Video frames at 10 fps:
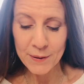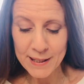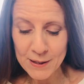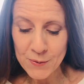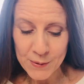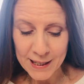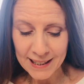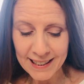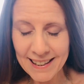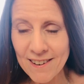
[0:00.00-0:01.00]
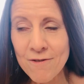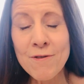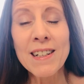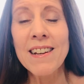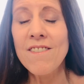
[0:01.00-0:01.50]
It is really,
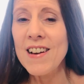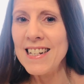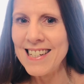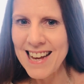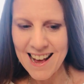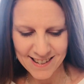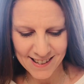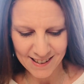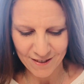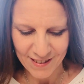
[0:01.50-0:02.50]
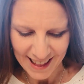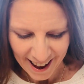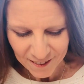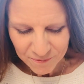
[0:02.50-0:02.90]
really fantastic for that.